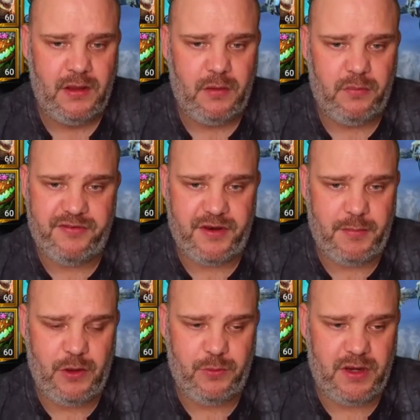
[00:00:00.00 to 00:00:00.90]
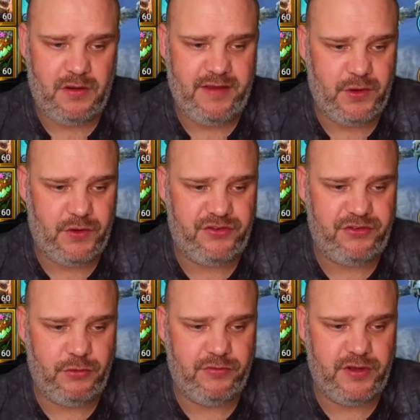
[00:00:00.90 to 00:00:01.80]
But for the moment, I haven't got the
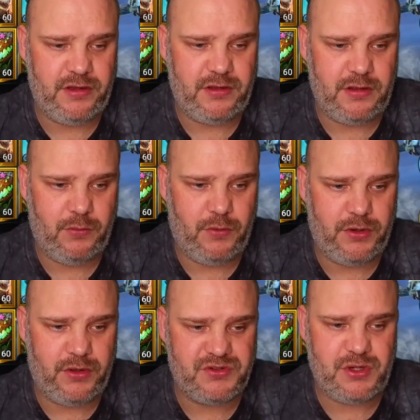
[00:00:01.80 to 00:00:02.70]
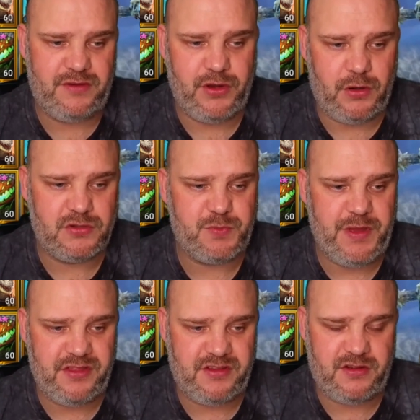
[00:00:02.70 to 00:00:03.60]
silver and whatnot, so I've not
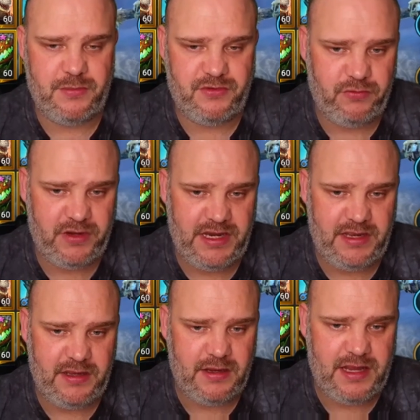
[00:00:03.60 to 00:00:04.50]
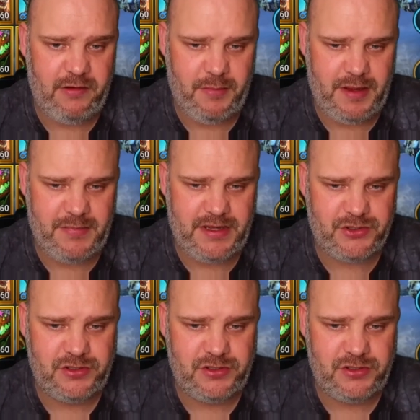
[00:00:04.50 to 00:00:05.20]
spent the time to really gear him up much.